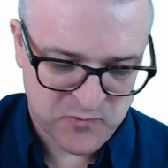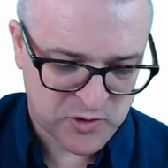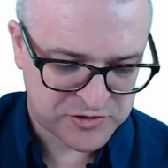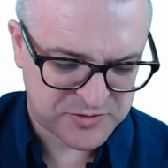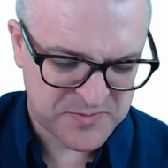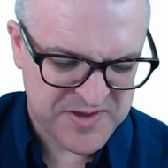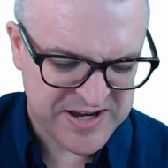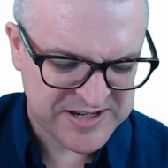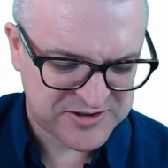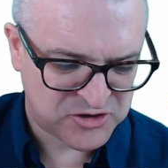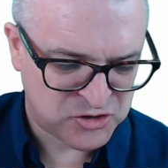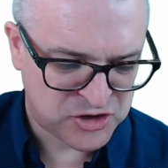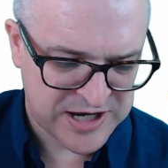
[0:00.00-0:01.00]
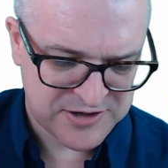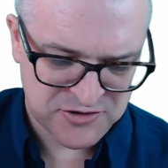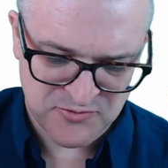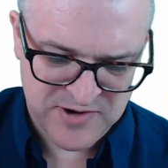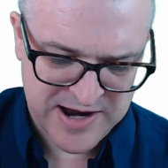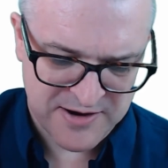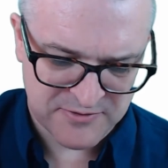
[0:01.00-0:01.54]
Got some things to change
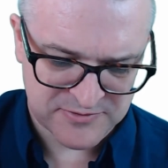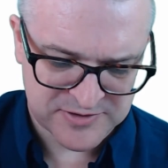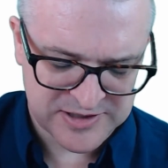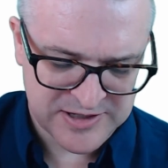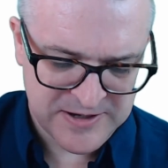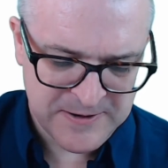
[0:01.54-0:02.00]
around.